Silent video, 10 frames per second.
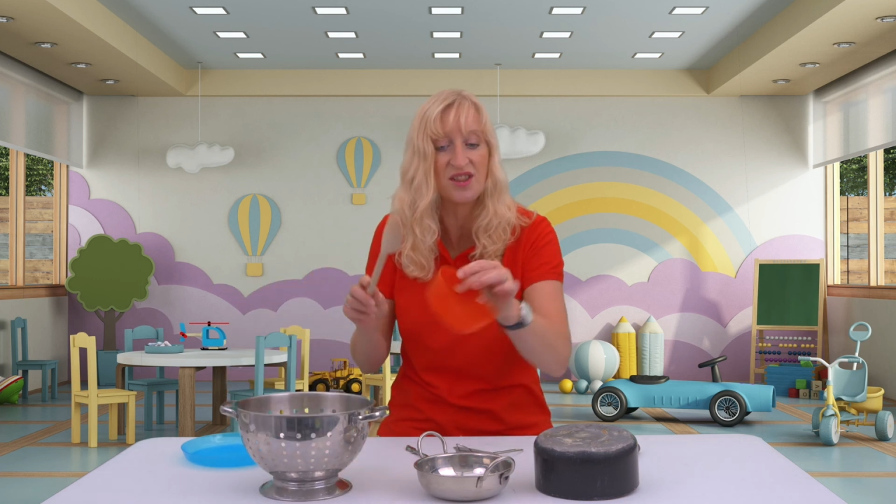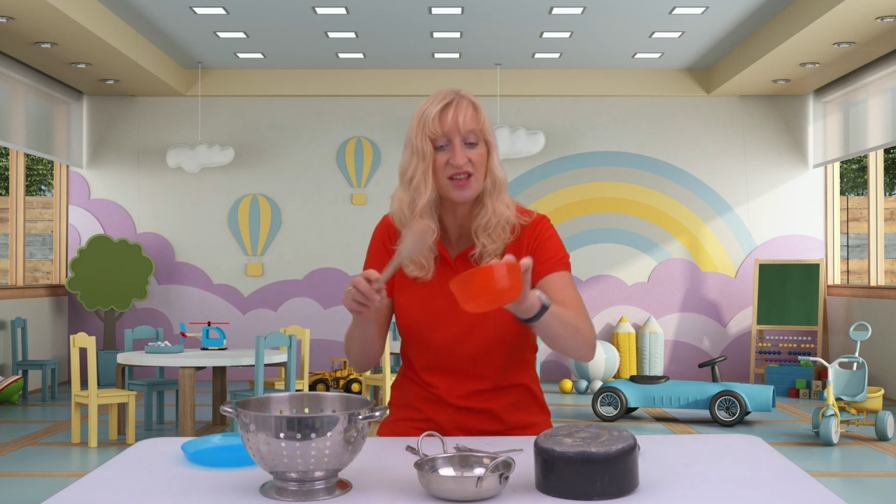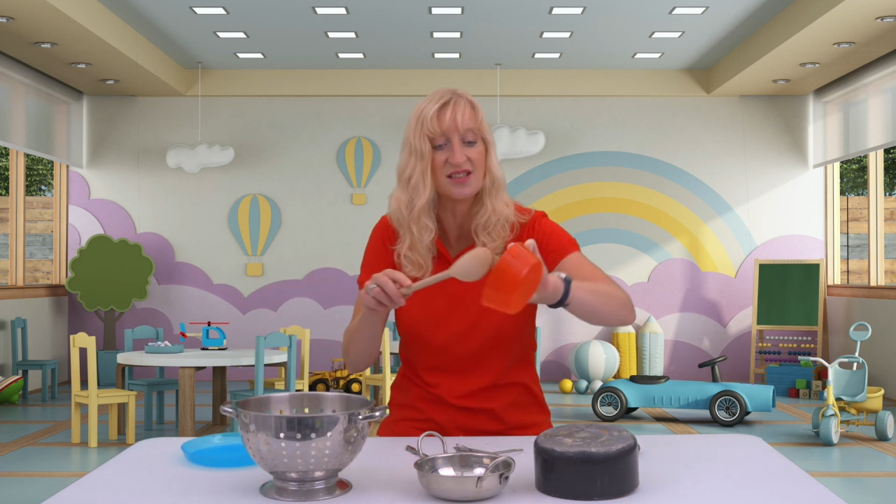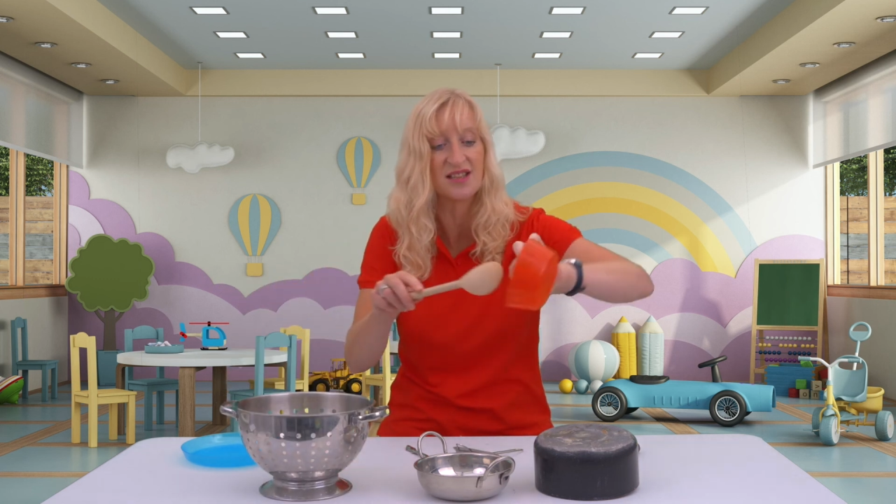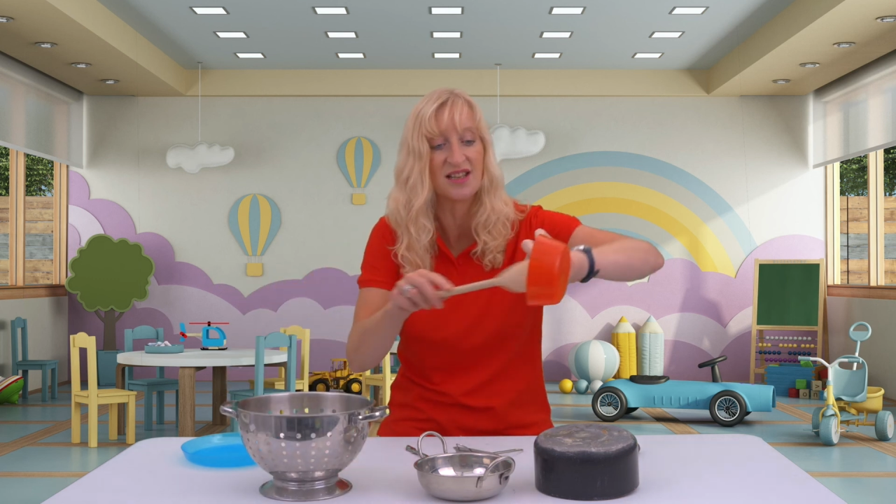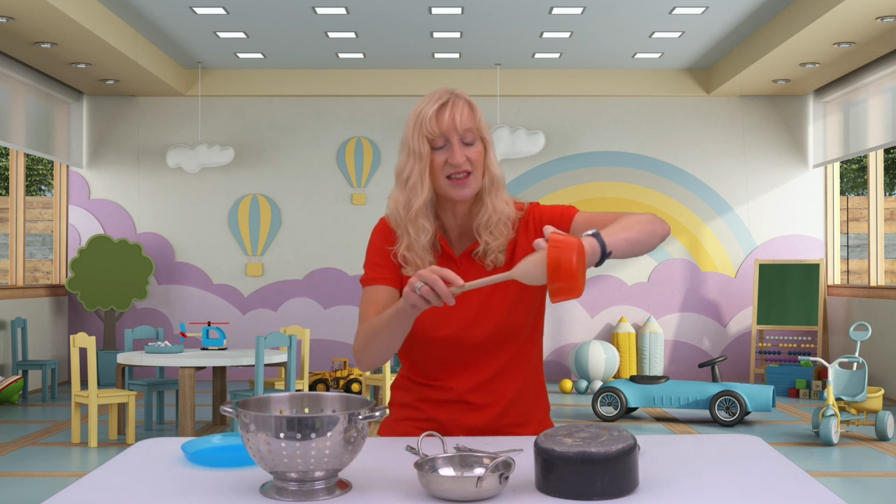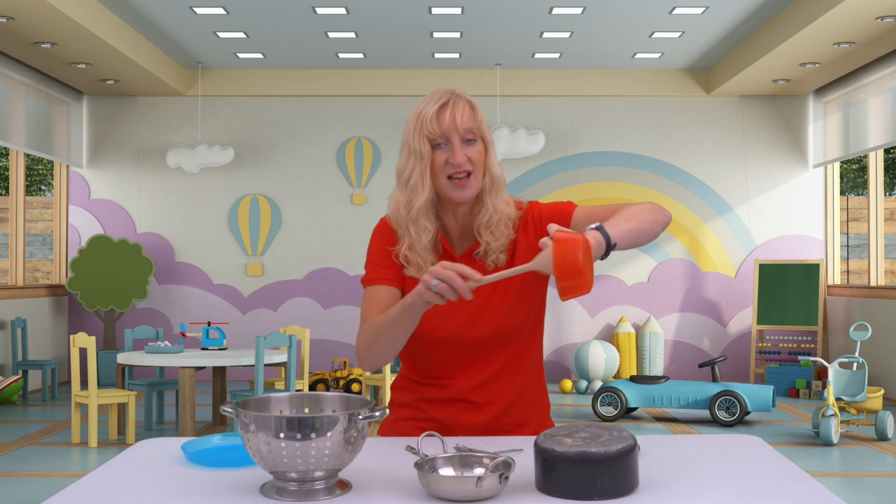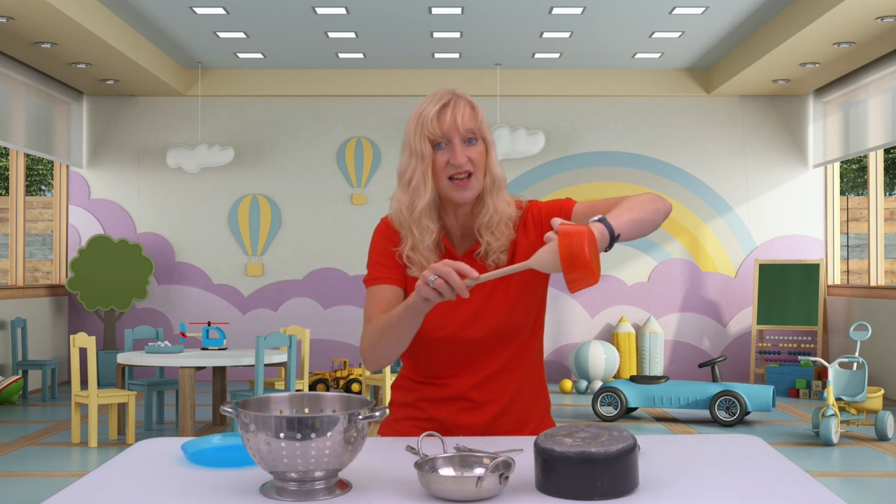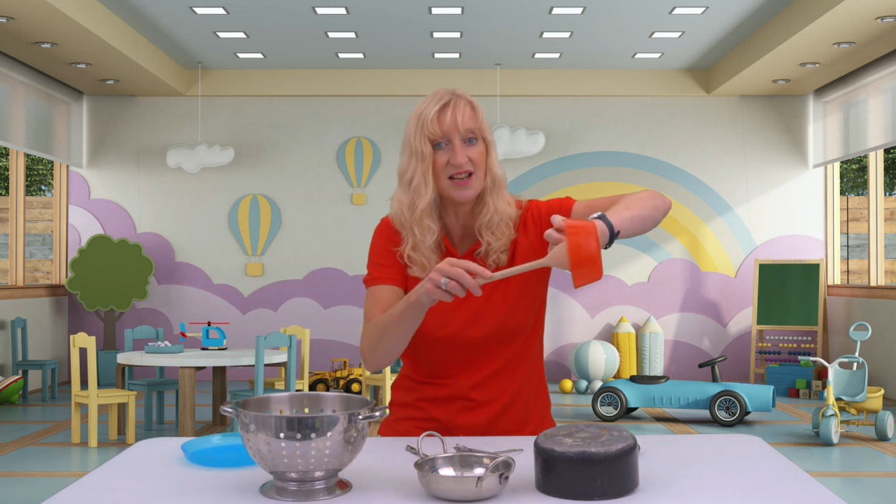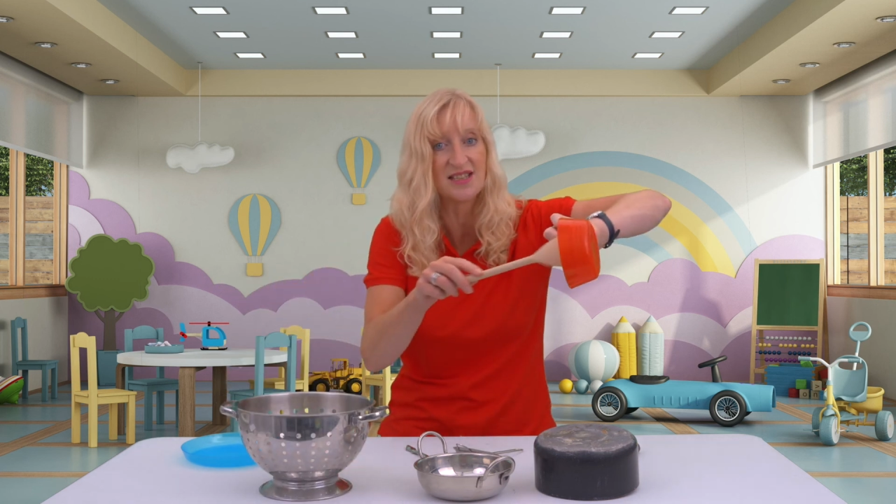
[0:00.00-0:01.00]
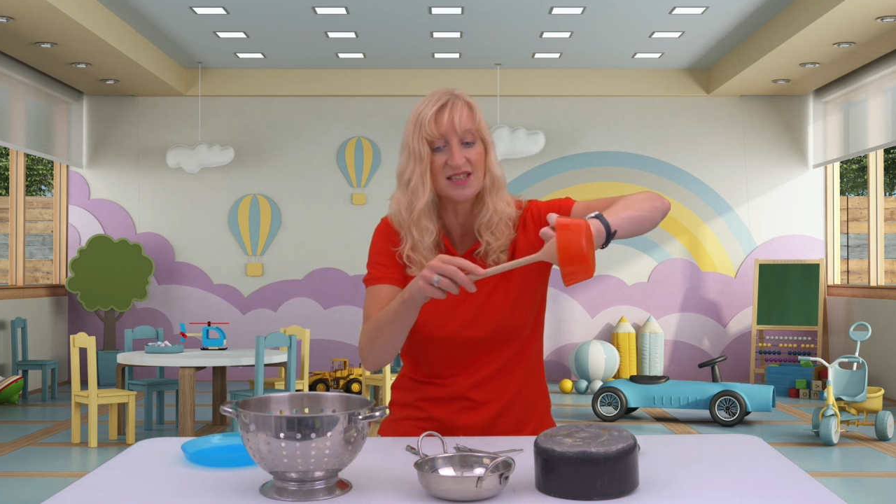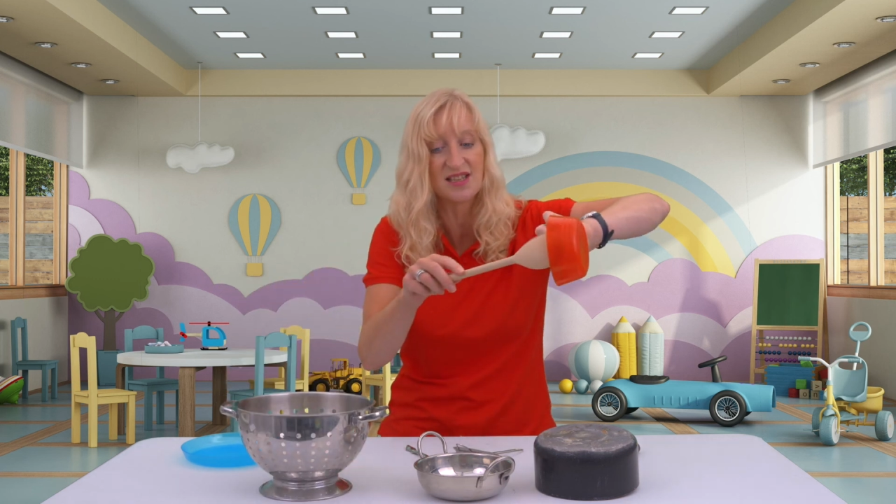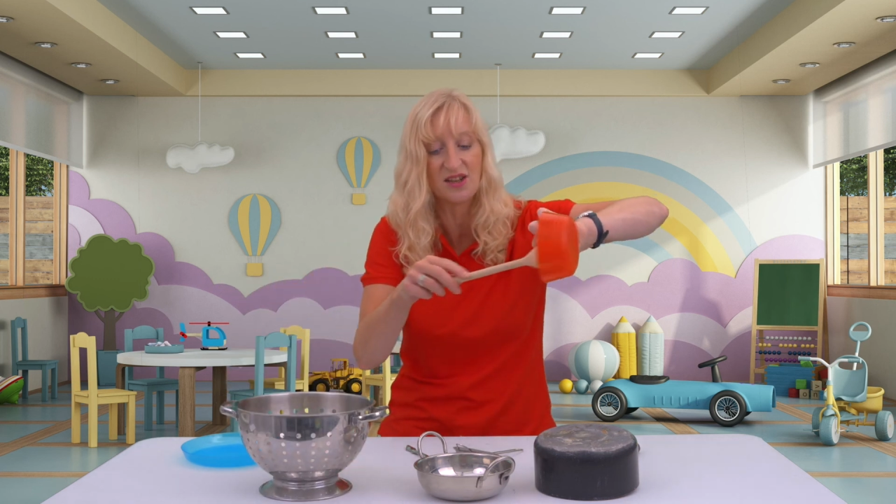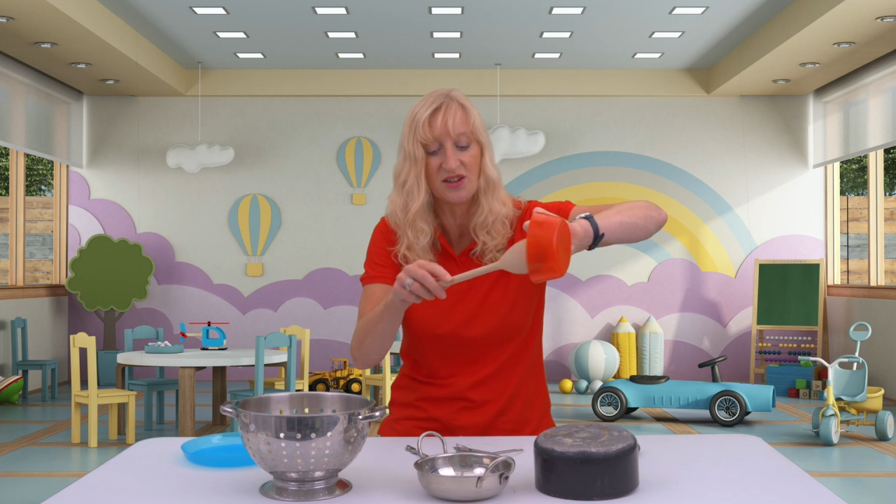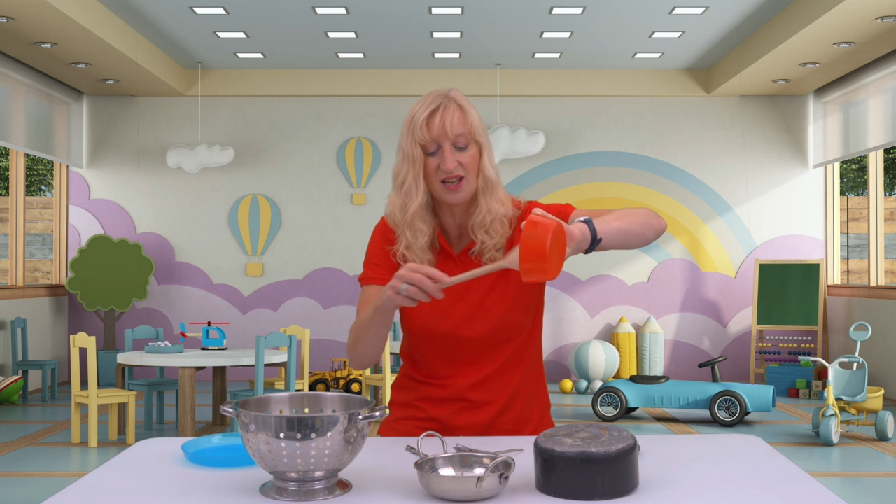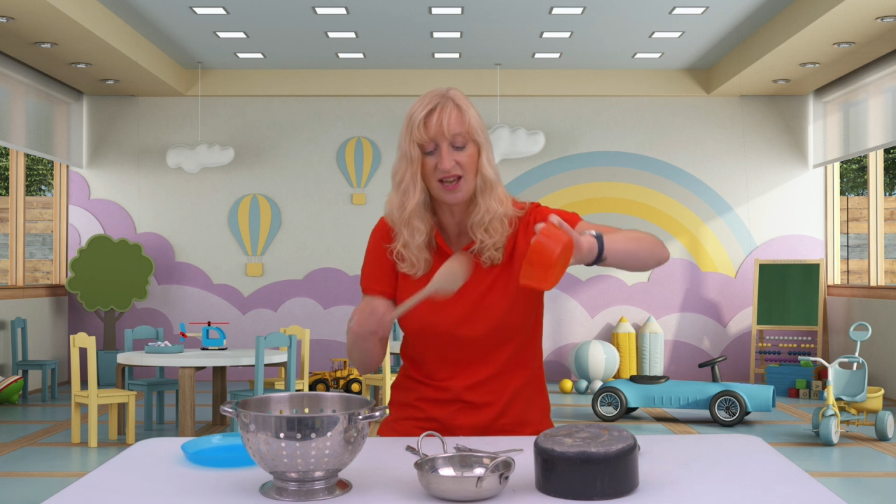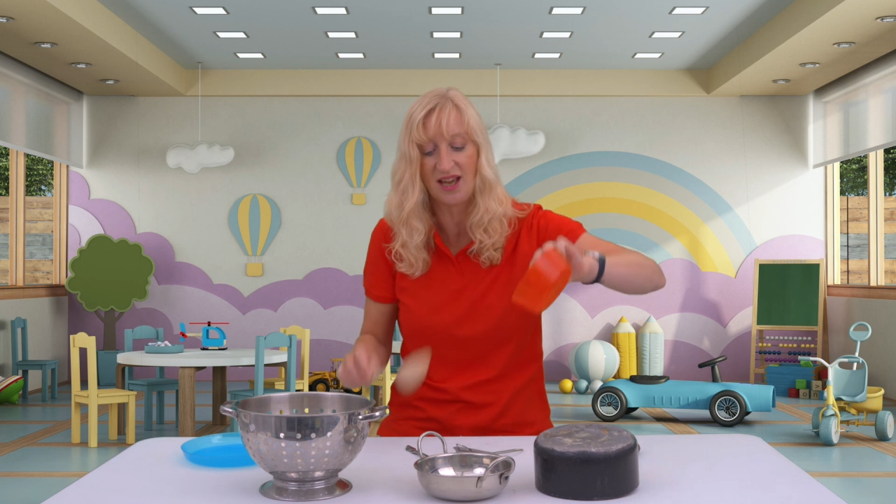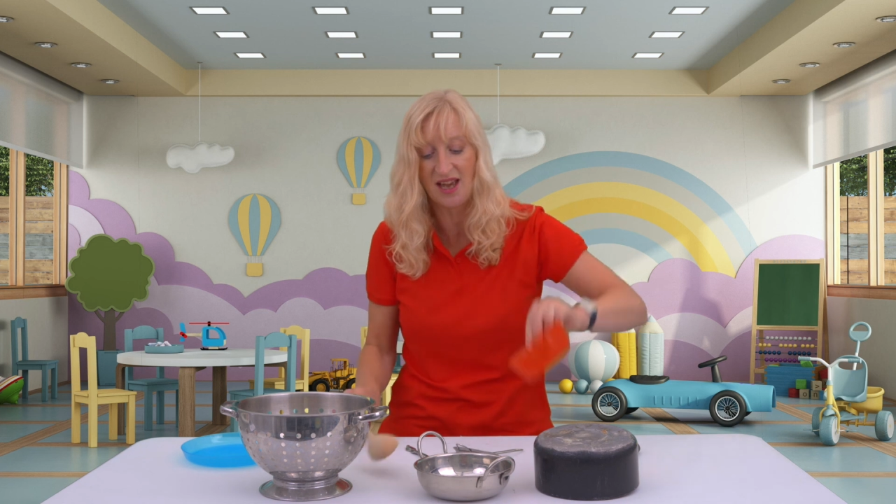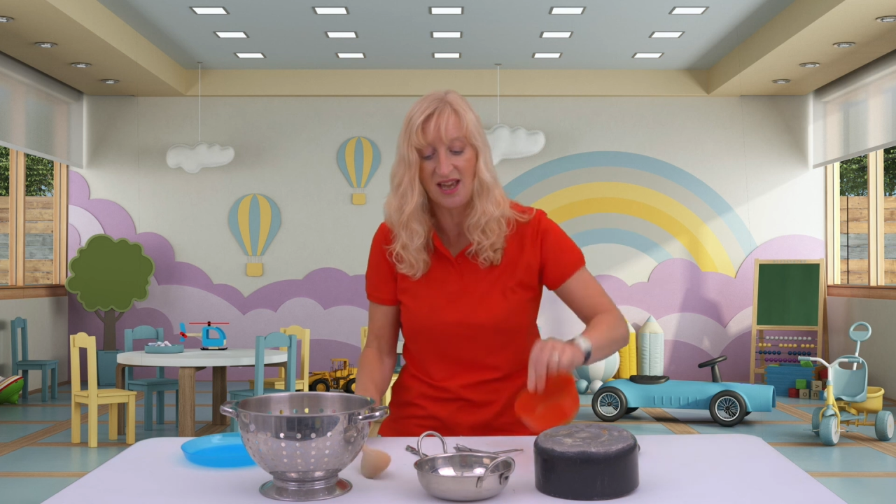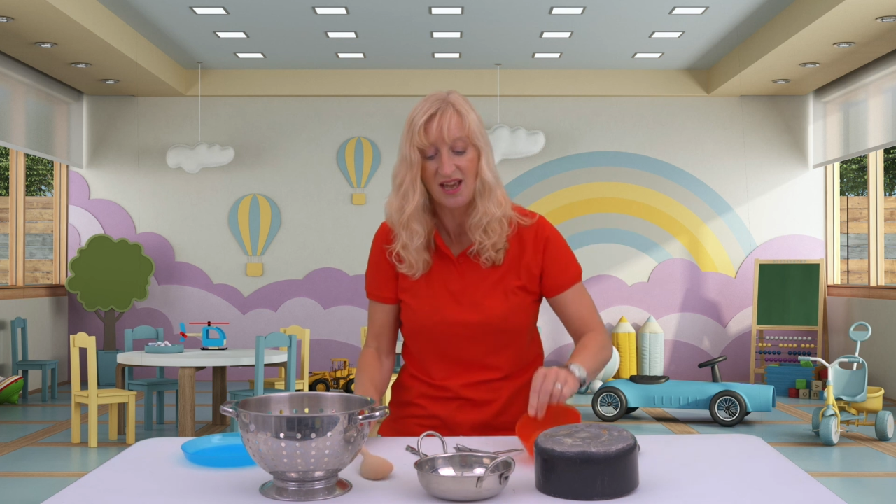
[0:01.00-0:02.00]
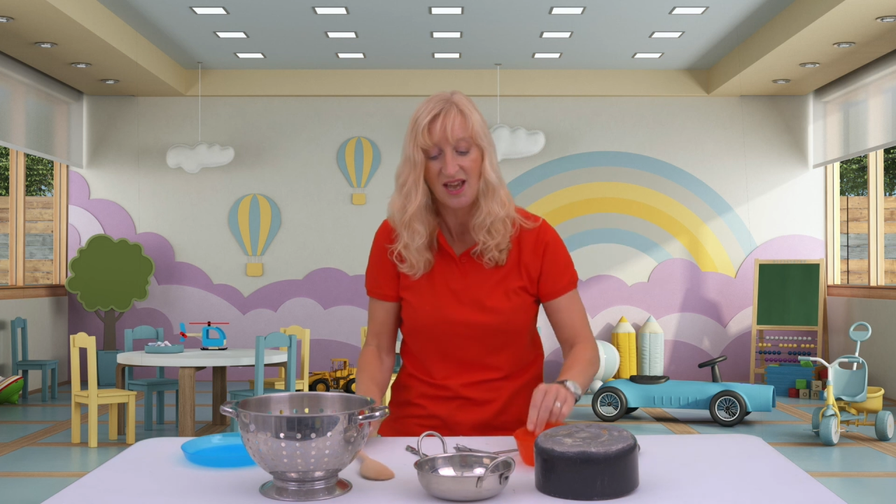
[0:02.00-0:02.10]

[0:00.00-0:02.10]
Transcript: things like that, okay?